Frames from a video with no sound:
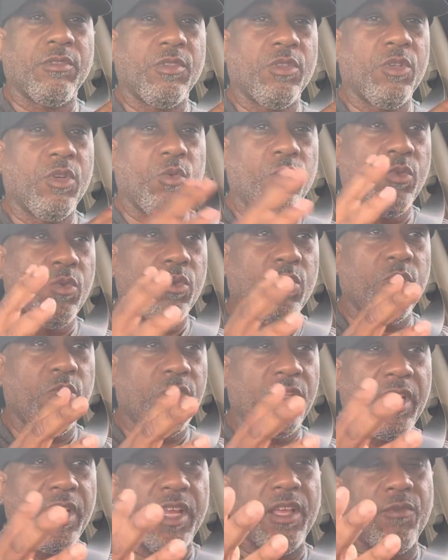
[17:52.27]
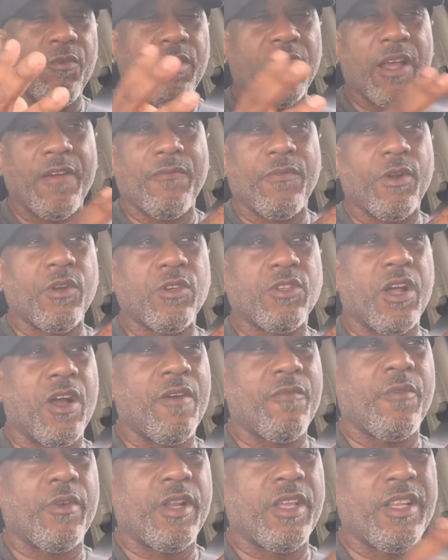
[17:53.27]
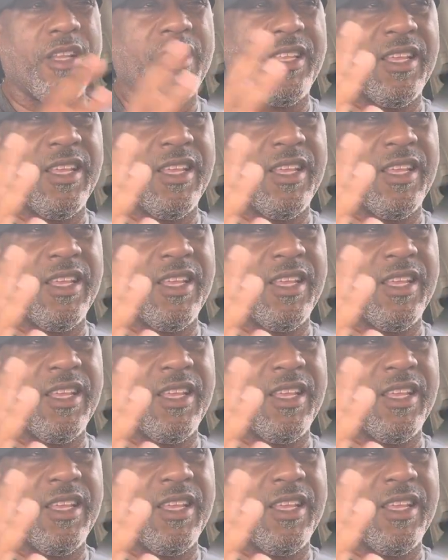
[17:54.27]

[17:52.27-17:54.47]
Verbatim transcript: who who did it when I first offered it, and